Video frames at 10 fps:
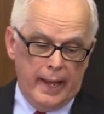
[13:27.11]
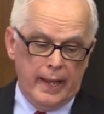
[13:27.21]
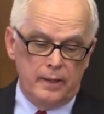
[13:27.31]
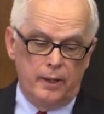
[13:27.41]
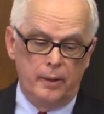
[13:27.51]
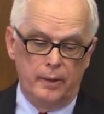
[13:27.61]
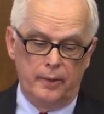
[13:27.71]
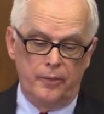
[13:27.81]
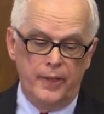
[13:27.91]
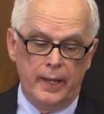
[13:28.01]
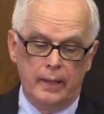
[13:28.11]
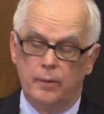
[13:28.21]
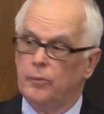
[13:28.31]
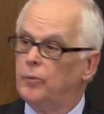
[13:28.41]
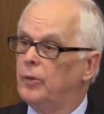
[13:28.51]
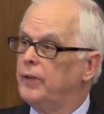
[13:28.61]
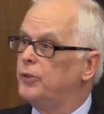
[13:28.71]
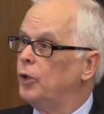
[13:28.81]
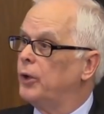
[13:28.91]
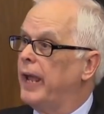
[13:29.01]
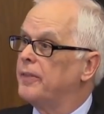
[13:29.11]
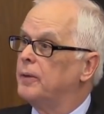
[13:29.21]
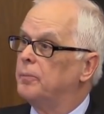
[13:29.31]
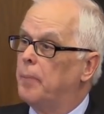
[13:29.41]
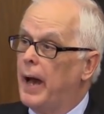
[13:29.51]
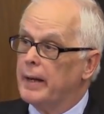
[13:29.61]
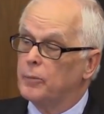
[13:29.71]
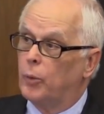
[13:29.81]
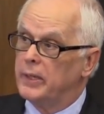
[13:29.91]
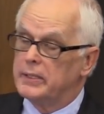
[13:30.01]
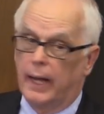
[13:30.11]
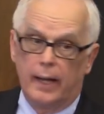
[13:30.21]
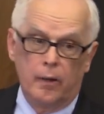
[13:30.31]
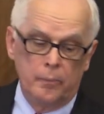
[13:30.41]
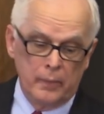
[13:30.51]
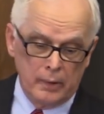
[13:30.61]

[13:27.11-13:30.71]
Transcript: And then if you look at the bottom quintile,